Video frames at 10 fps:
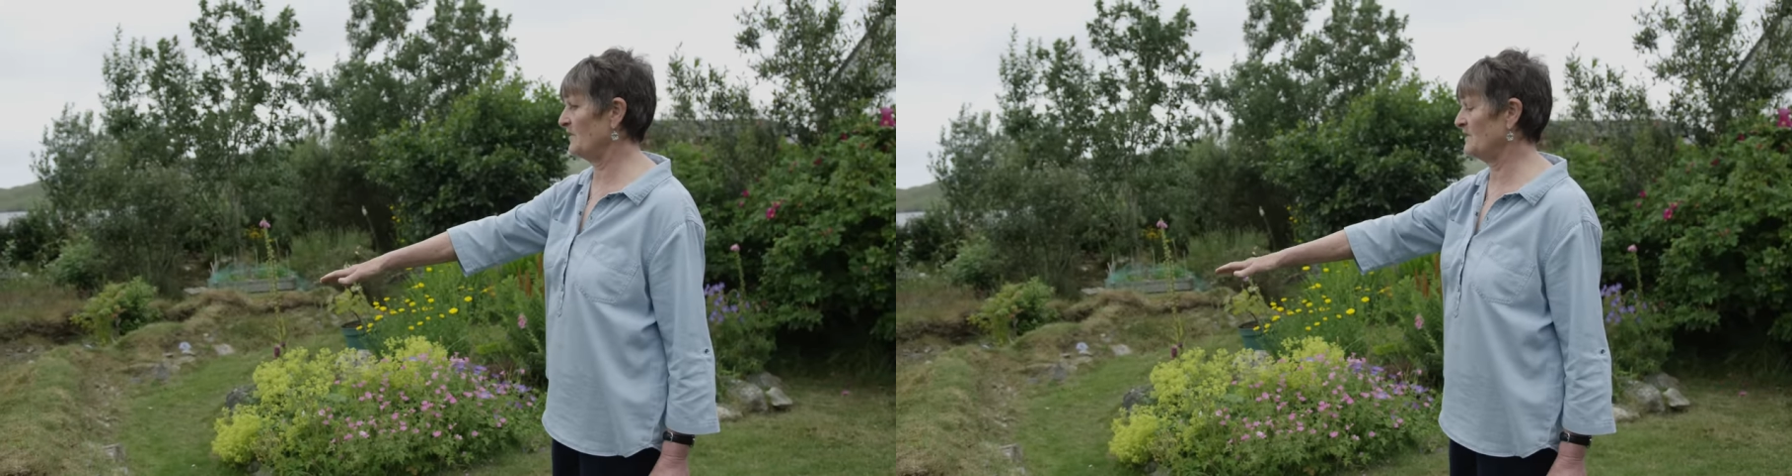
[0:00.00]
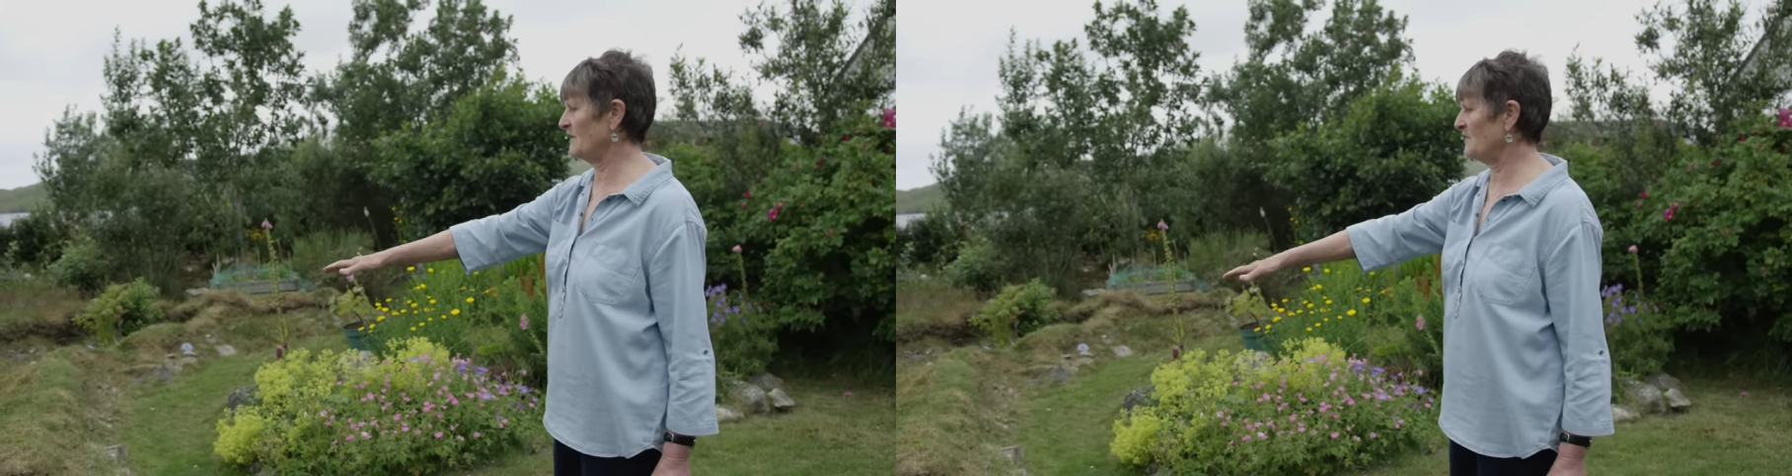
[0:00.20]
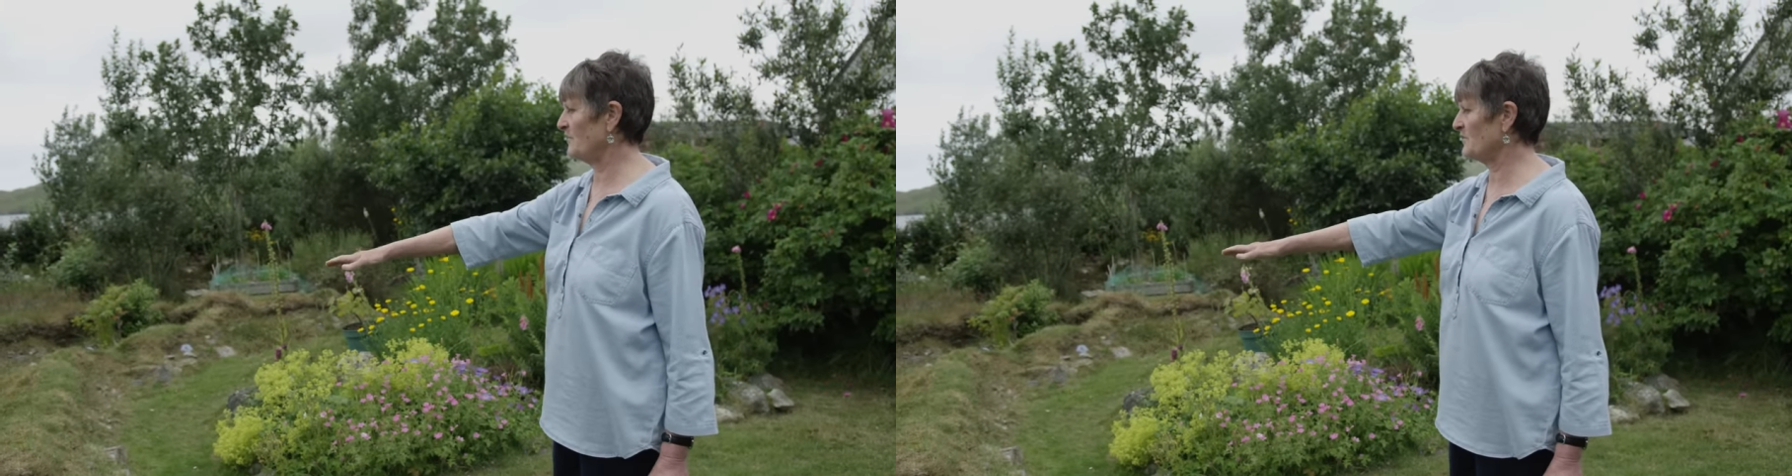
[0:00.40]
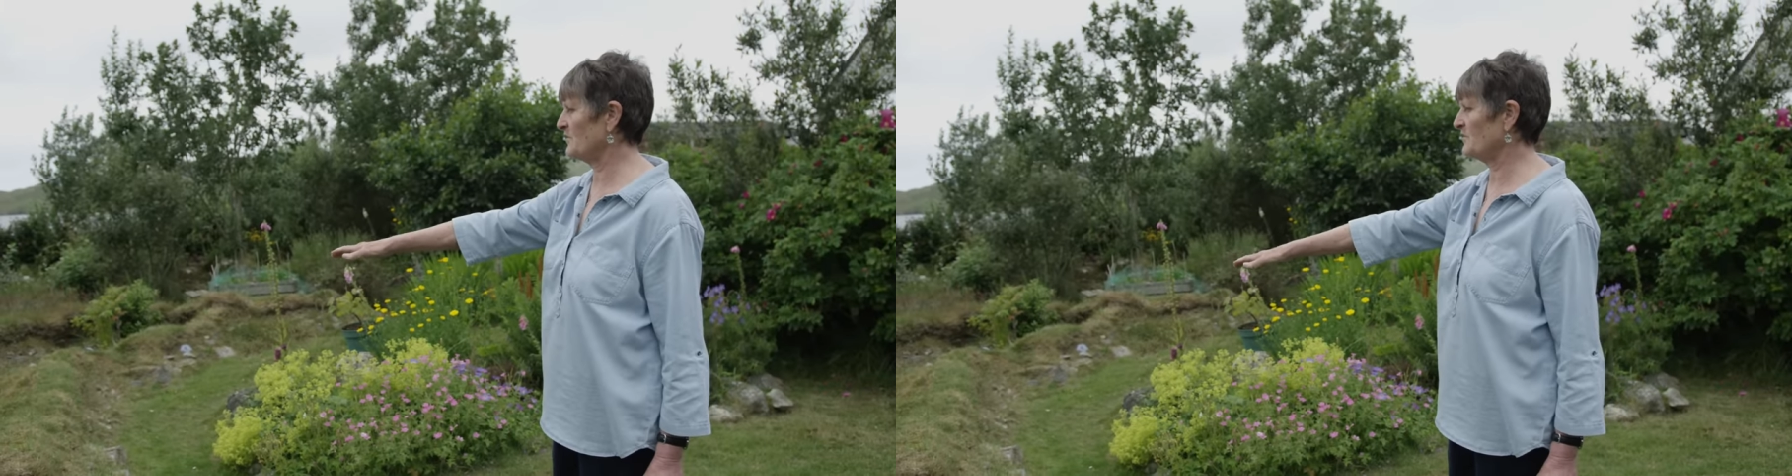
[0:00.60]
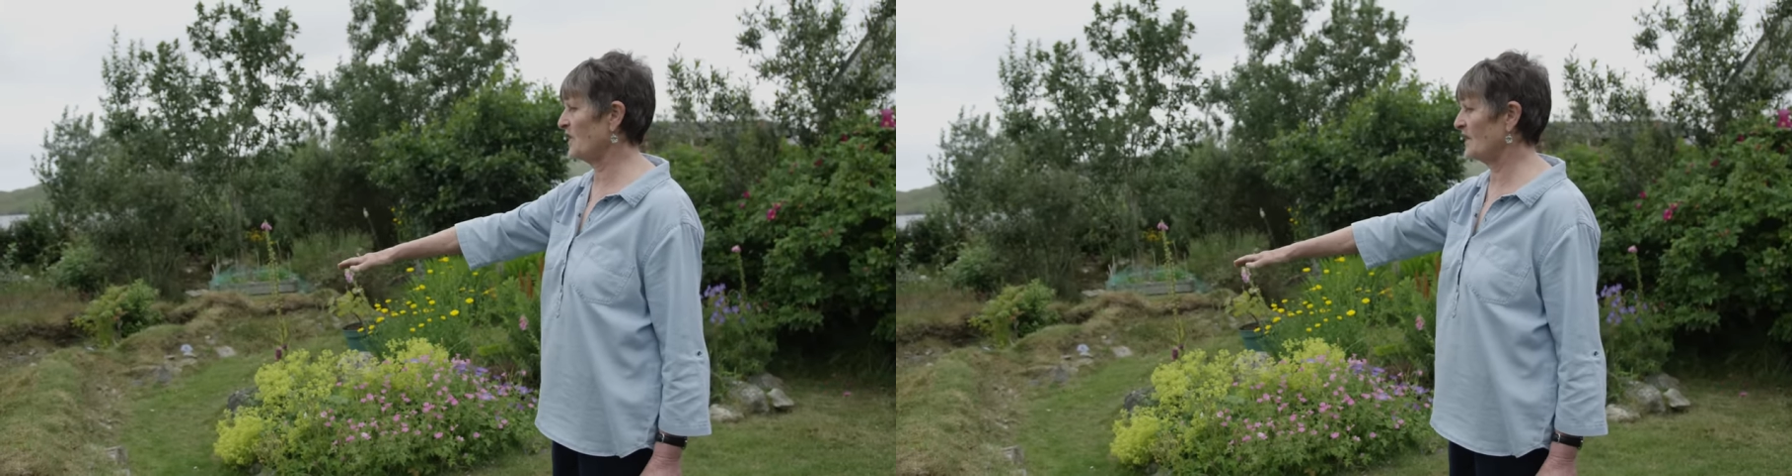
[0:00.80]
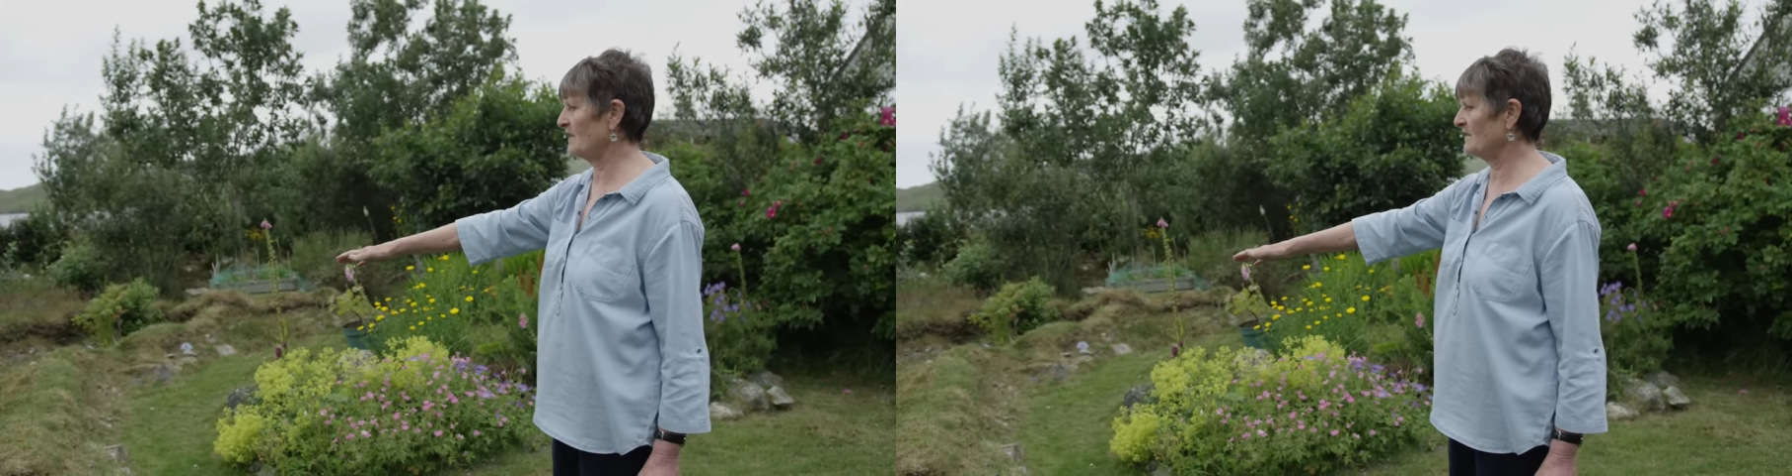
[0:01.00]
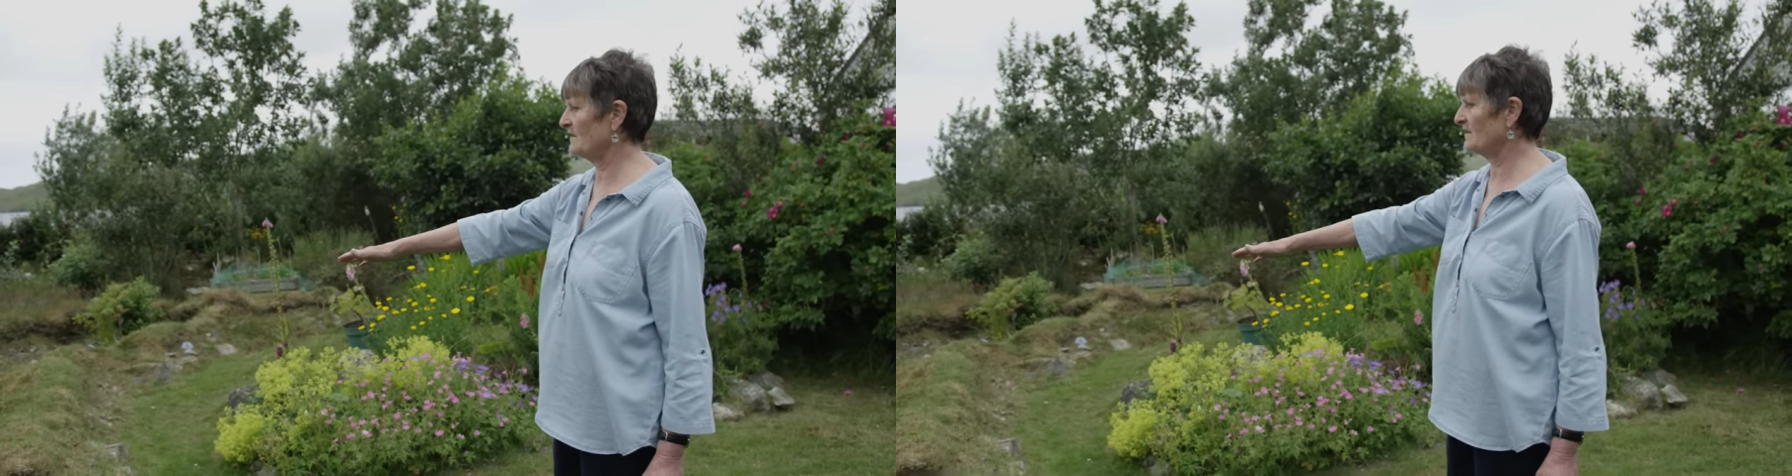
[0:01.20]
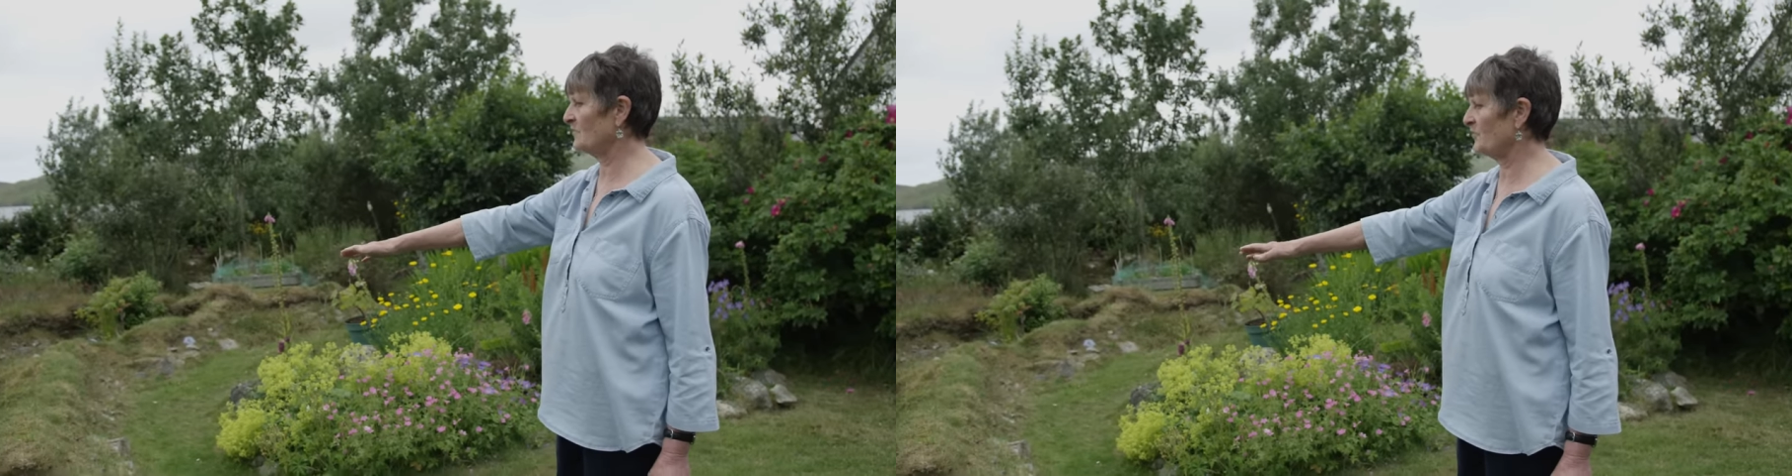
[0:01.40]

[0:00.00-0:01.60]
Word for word: and deeper to try and